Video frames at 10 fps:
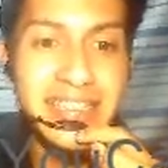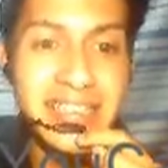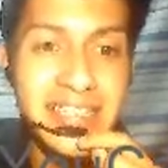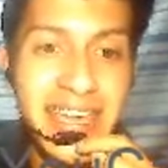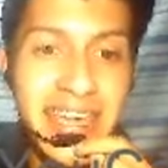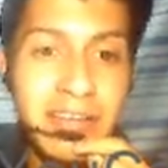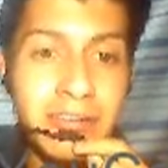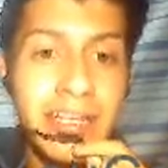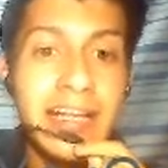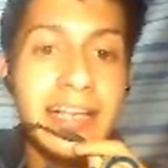skill
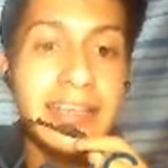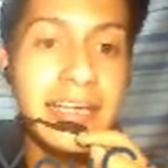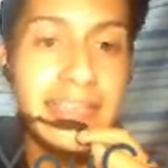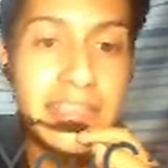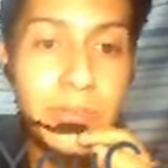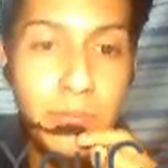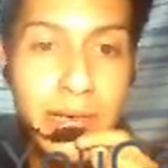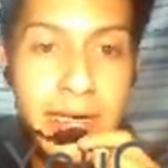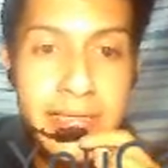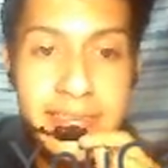that
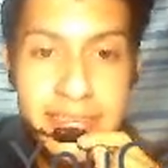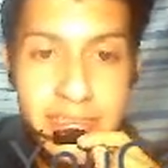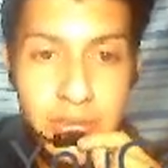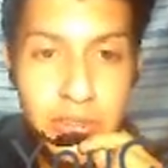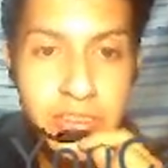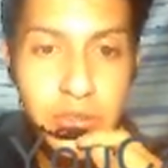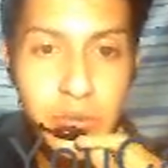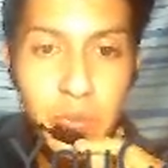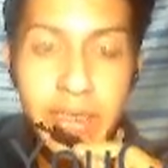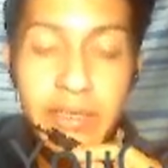demands students to
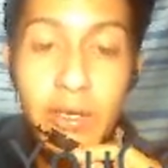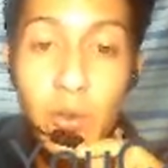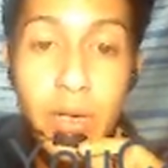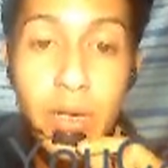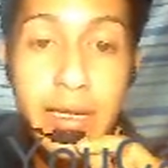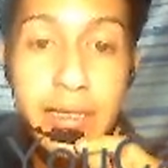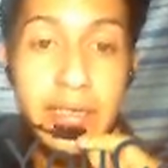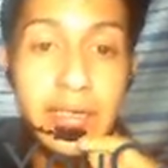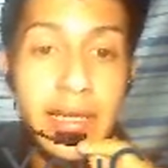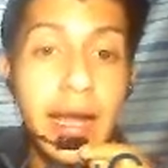read quickly
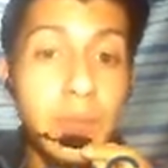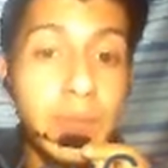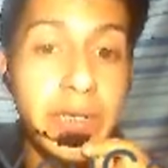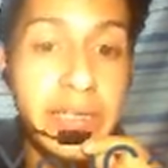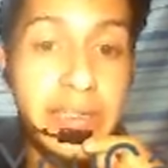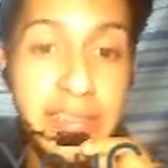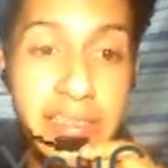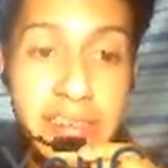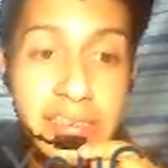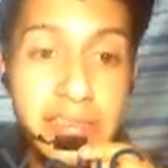a reading text
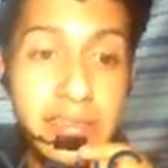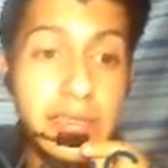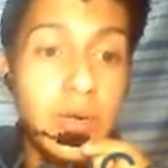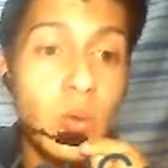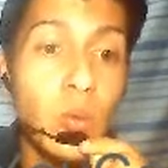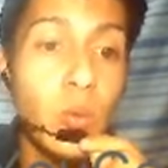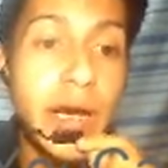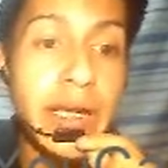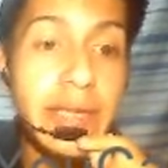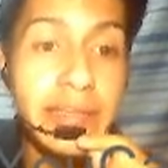while
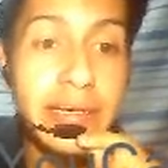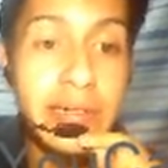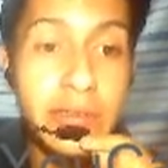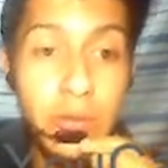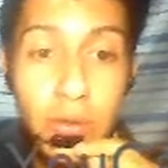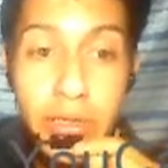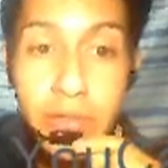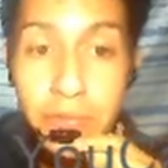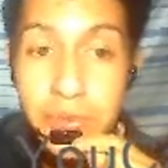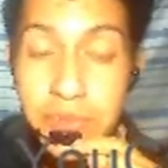they are looking
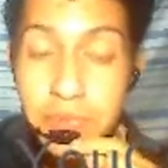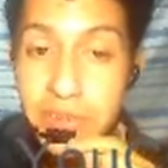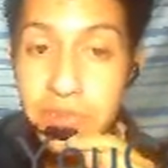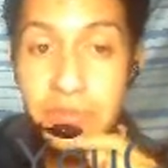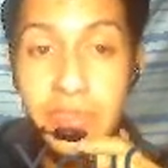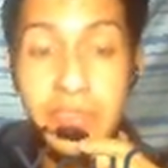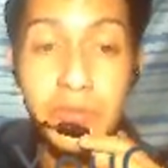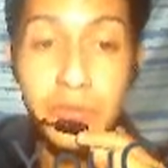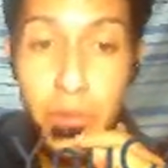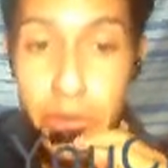for specific
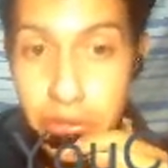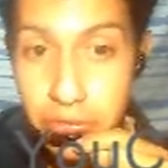information.